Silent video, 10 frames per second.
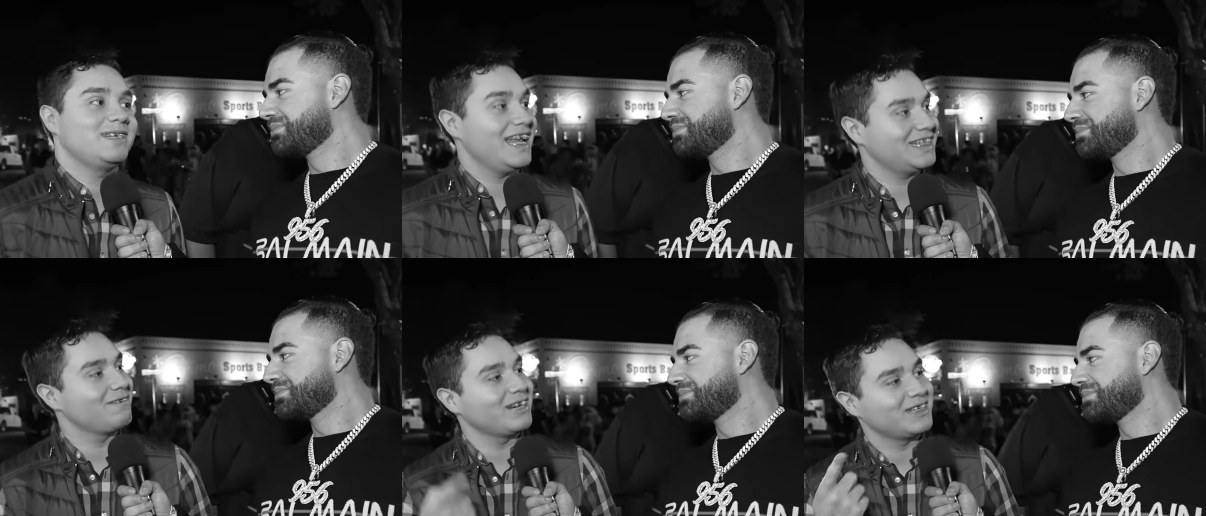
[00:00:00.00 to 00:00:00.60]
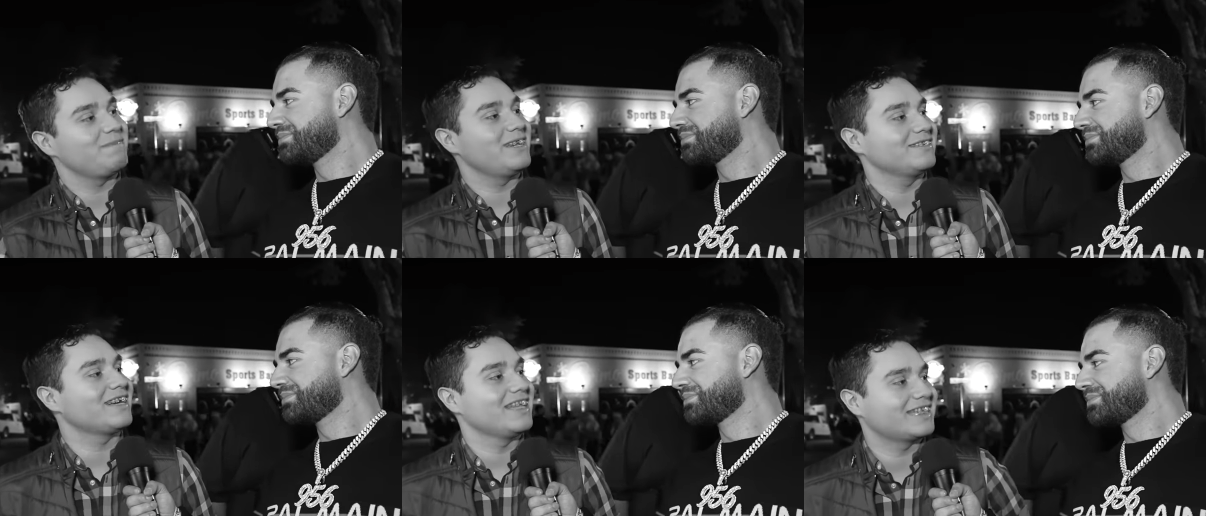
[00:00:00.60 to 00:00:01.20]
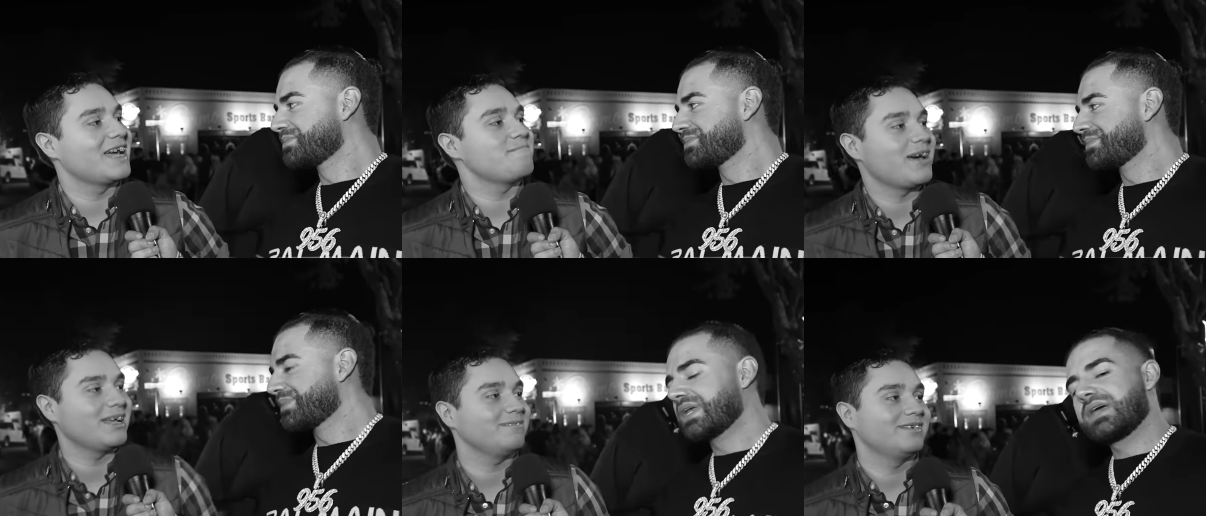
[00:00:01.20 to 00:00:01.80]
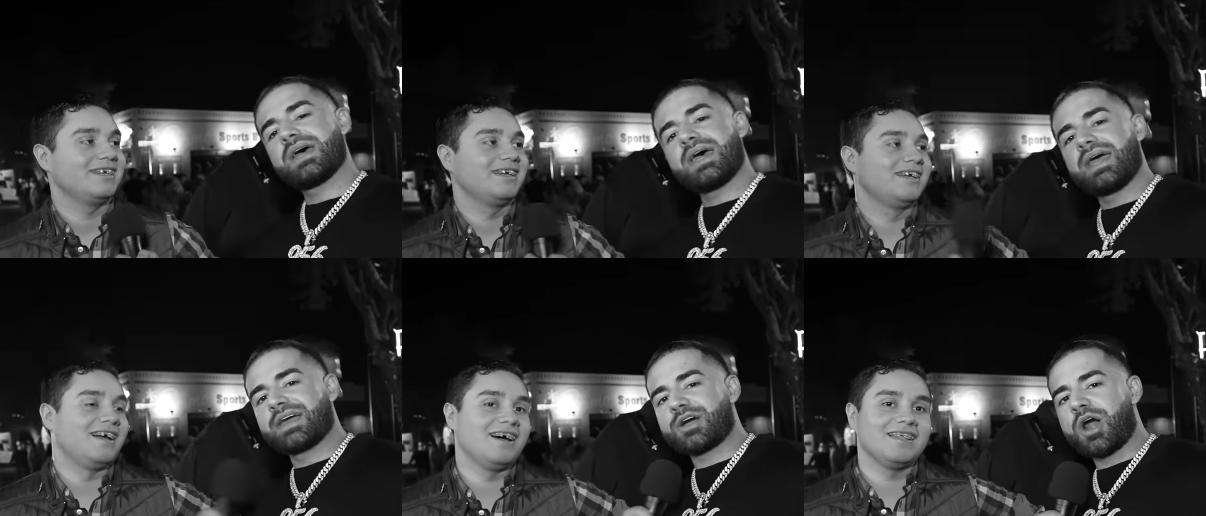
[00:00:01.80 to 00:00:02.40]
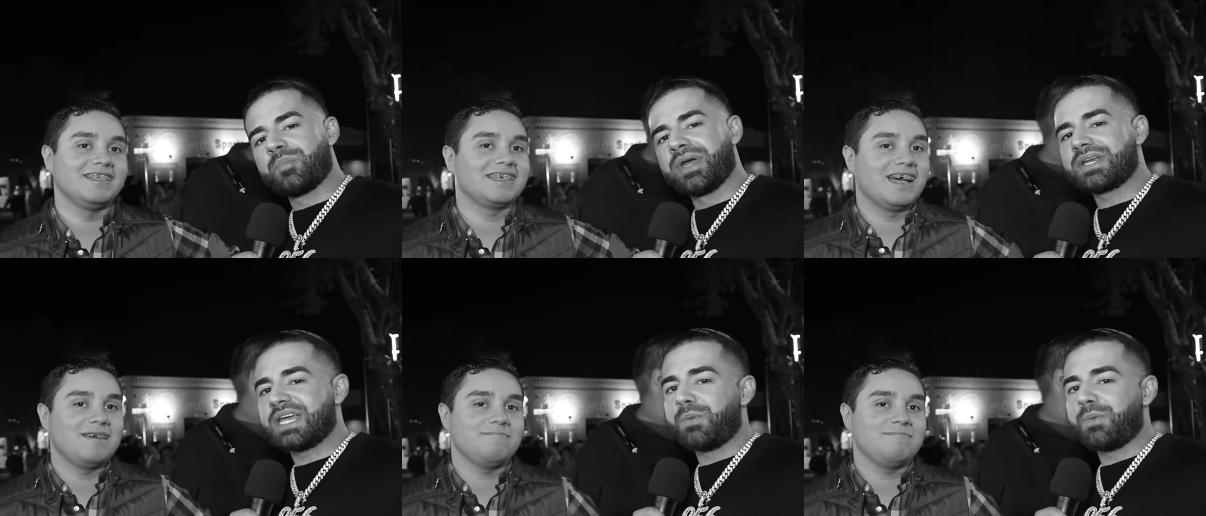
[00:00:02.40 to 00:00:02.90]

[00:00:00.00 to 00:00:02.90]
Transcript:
Speaker 1: She likes to watch your videos all the time, man.
Speaker 2: Hey, Carmen, keep